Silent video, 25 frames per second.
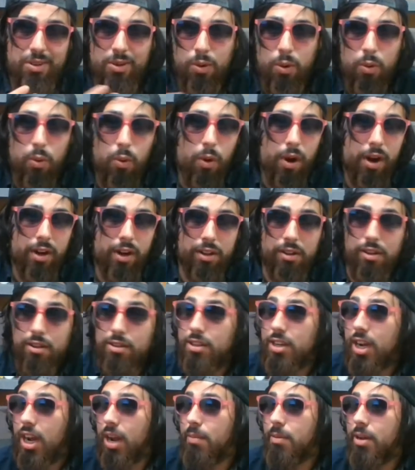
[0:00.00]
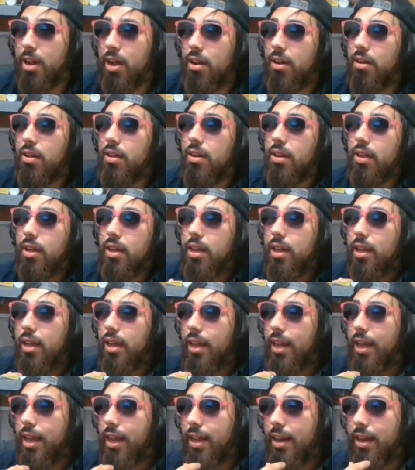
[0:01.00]
quite a long time now,
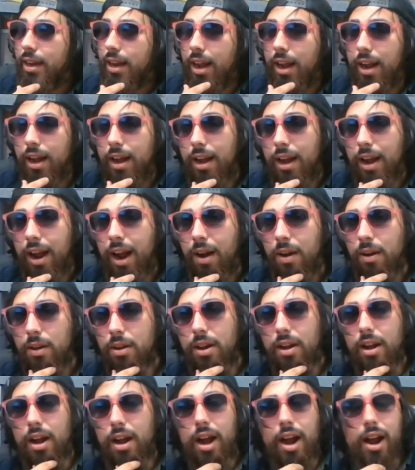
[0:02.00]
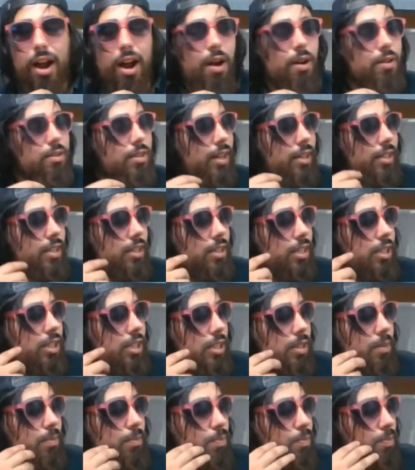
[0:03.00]
and I I was
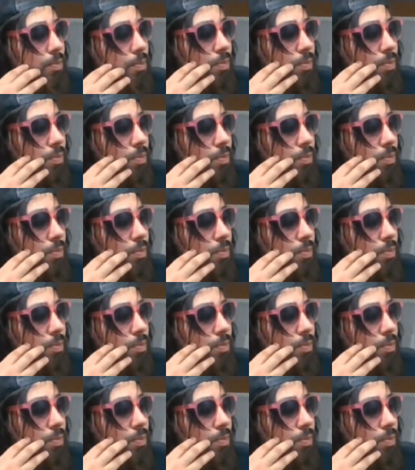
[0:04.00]
actually